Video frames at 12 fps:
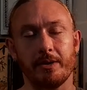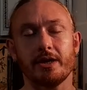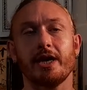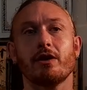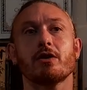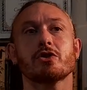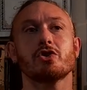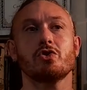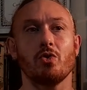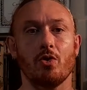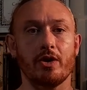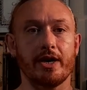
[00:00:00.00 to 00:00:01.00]
but they are
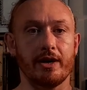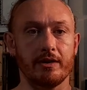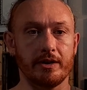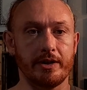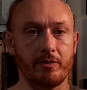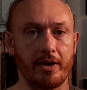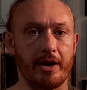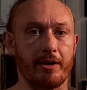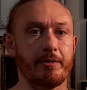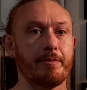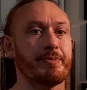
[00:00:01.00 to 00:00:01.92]
extraordinarily rare.